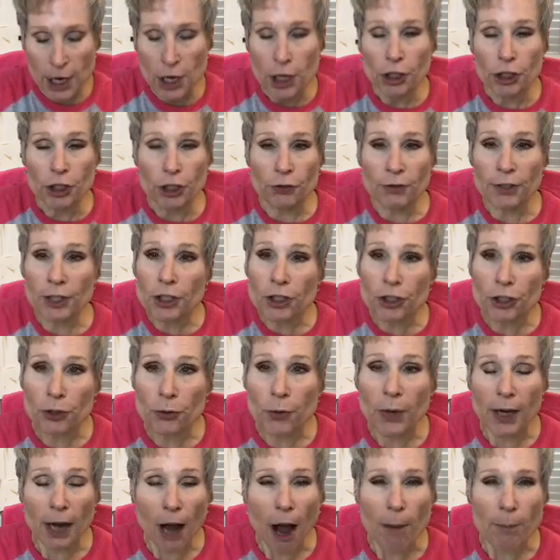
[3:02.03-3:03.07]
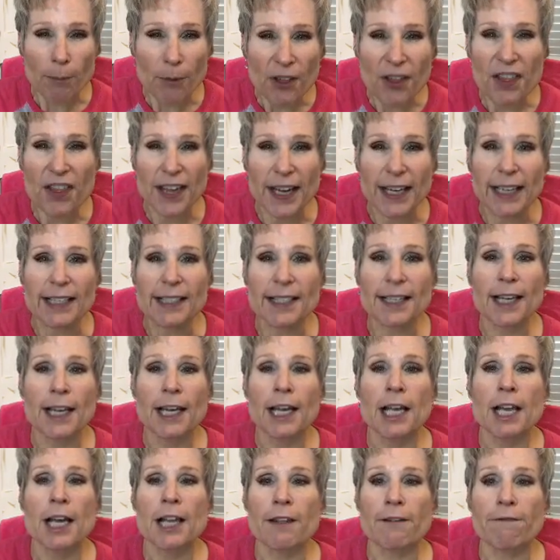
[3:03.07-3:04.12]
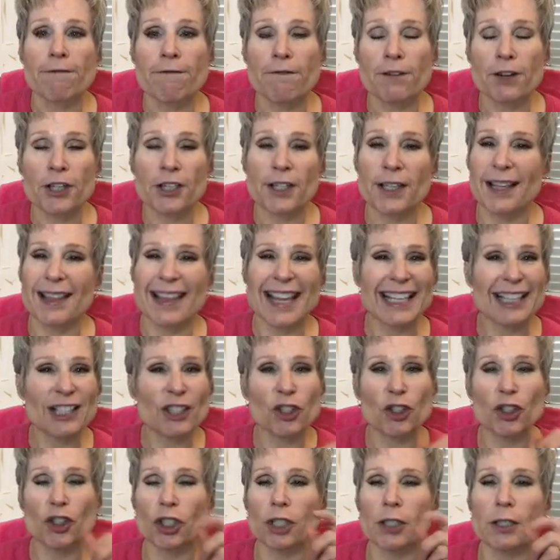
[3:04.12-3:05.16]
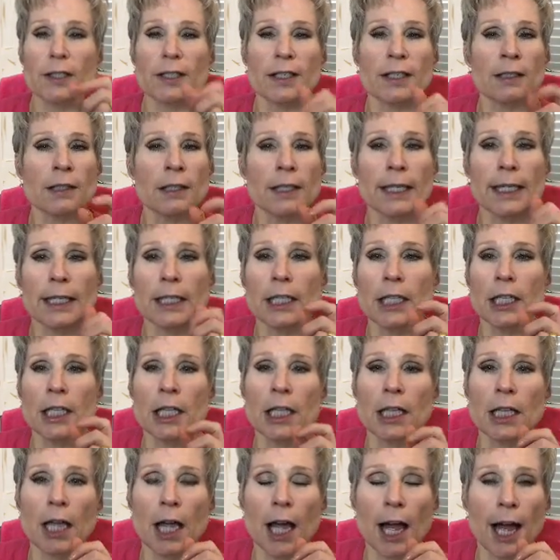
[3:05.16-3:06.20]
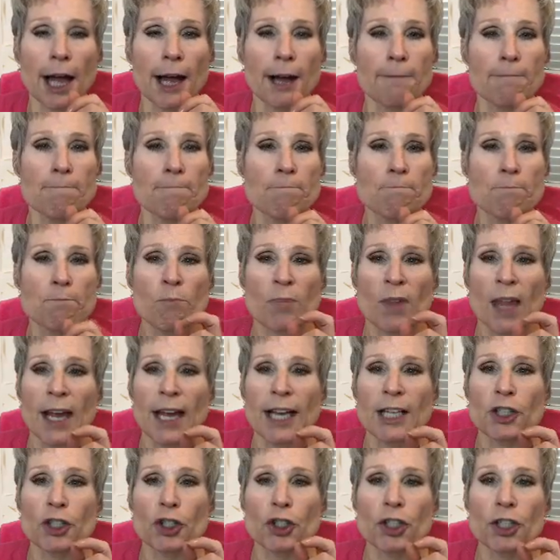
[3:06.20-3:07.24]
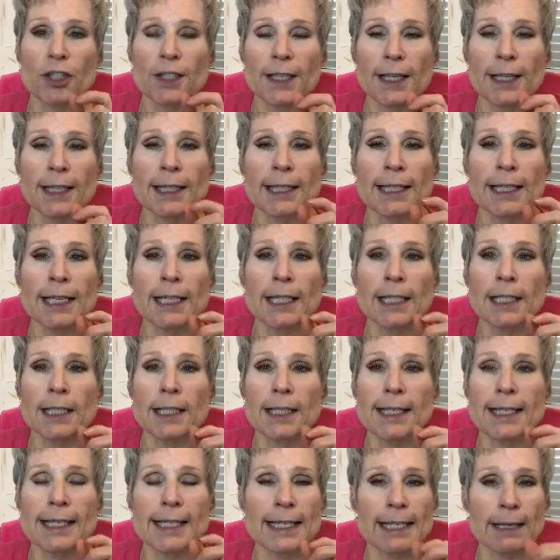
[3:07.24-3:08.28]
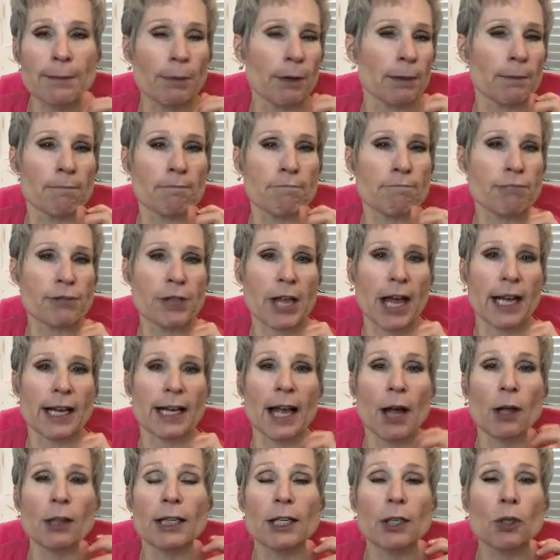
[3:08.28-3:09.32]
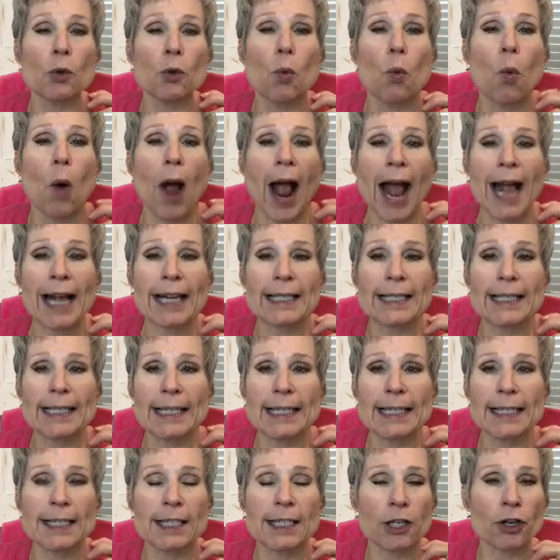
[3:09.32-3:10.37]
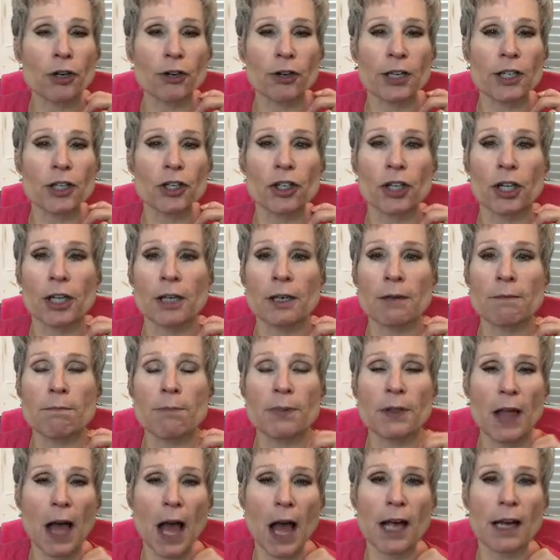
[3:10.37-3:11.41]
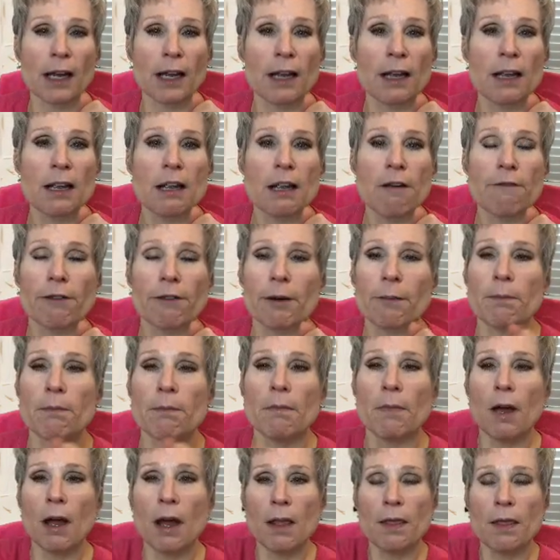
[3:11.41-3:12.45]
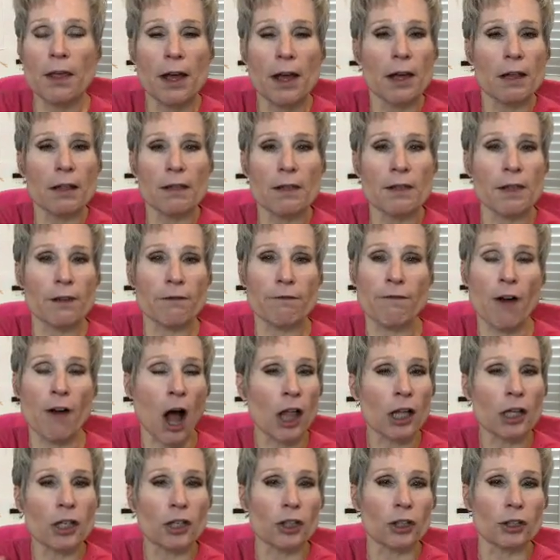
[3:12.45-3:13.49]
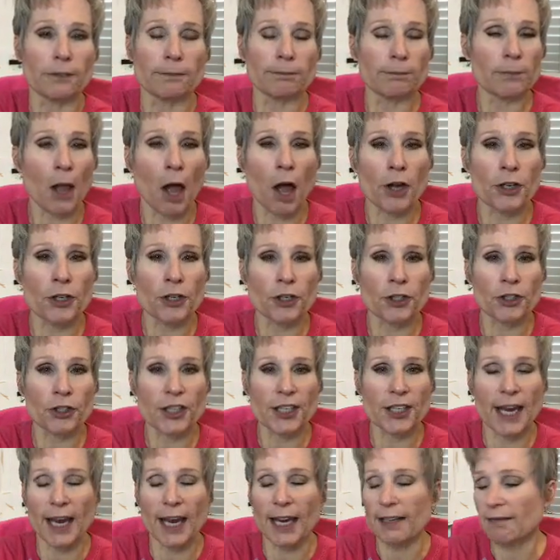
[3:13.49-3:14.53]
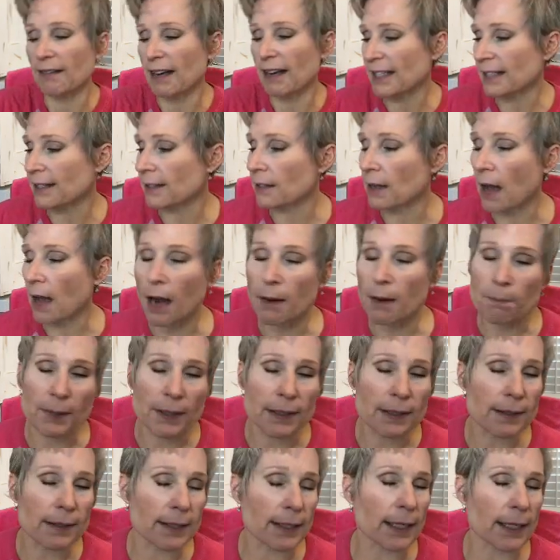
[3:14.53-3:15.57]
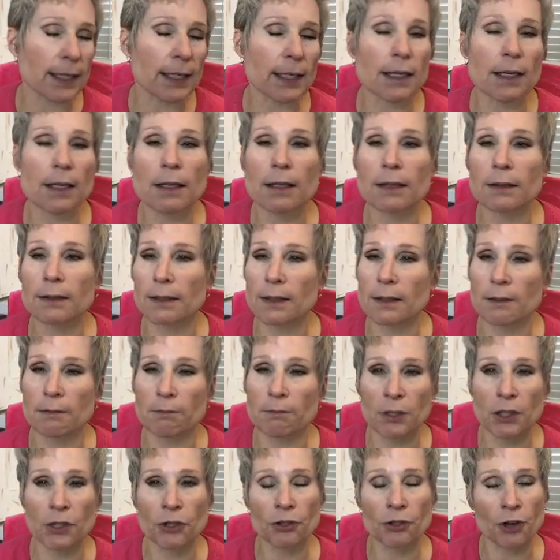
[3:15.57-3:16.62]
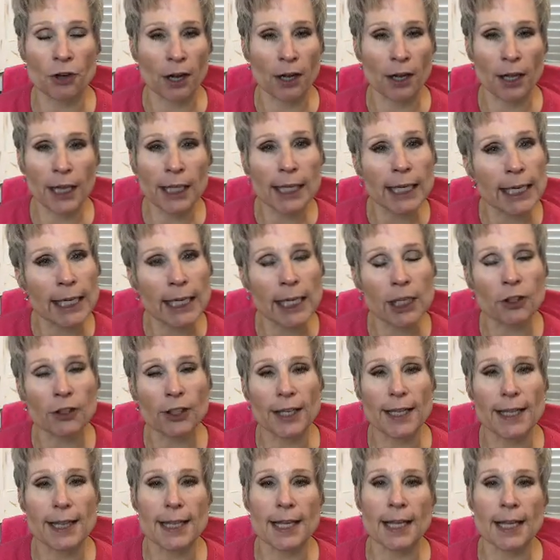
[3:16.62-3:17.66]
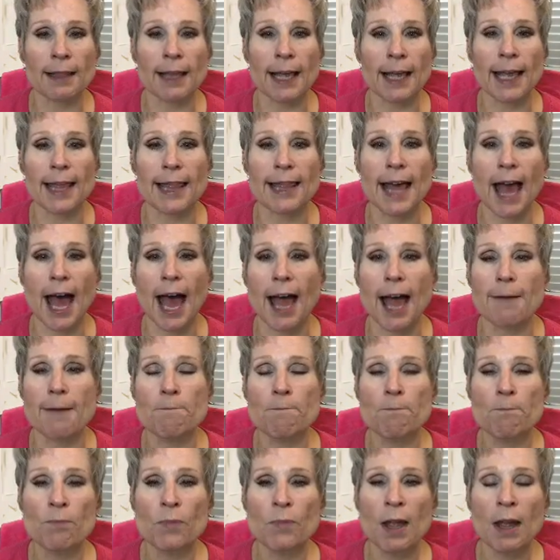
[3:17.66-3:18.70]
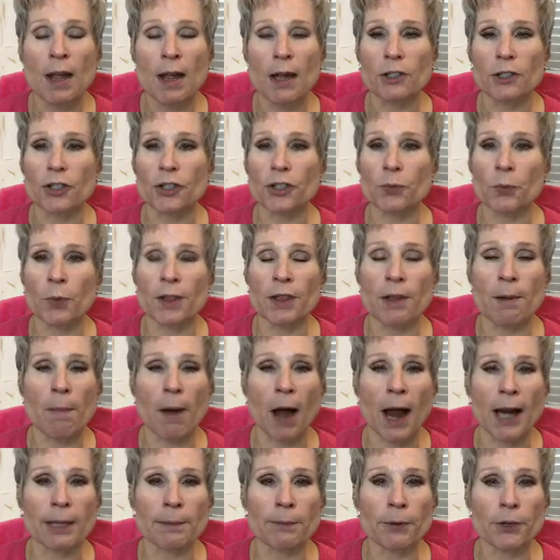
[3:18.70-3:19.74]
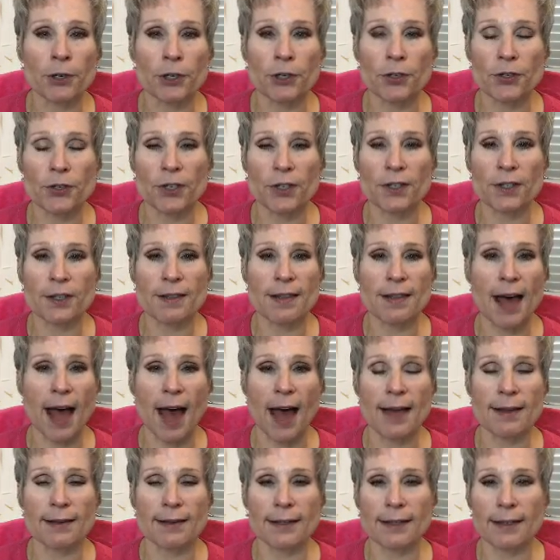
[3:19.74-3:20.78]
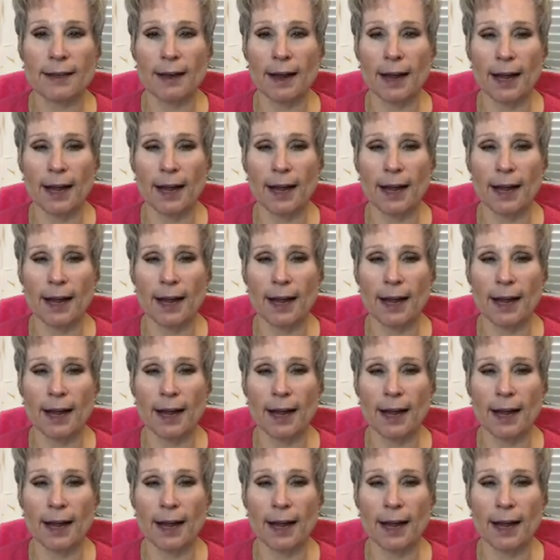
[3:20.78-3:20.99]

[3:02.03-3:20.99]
you need to do a couple things. The first thing, that's just a little, it's just a little sebum plug, a little waxy secretion plug from the follicle on your skin. It's not a big deal. It doesn't mean you're not clean or anything like that. Just when the body produces that